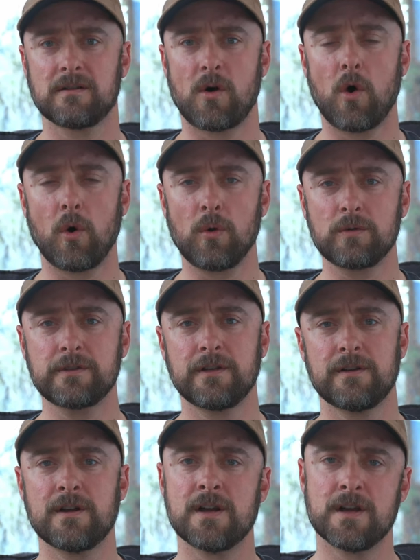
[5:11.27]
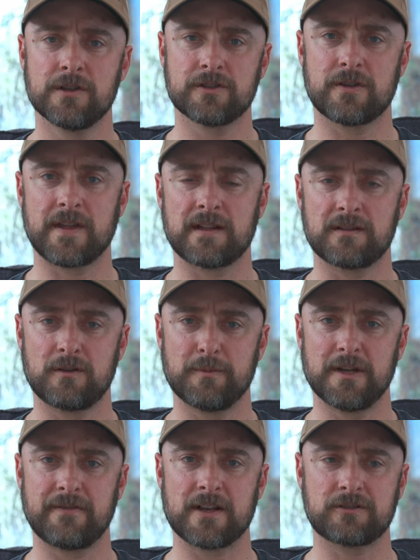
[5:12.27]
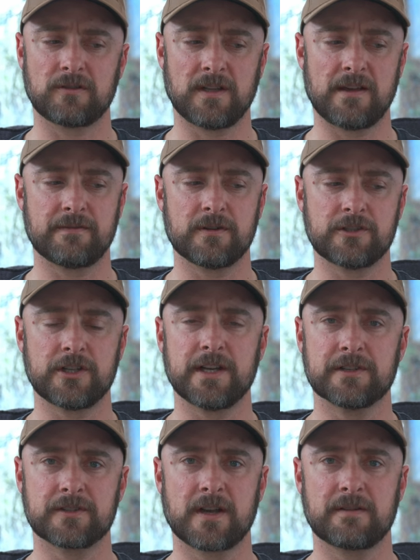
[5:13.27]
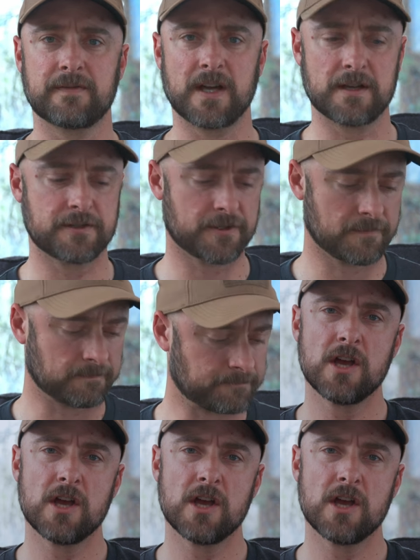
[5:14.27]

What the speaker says: hold, so that little bit of extra leverage is kind of nice.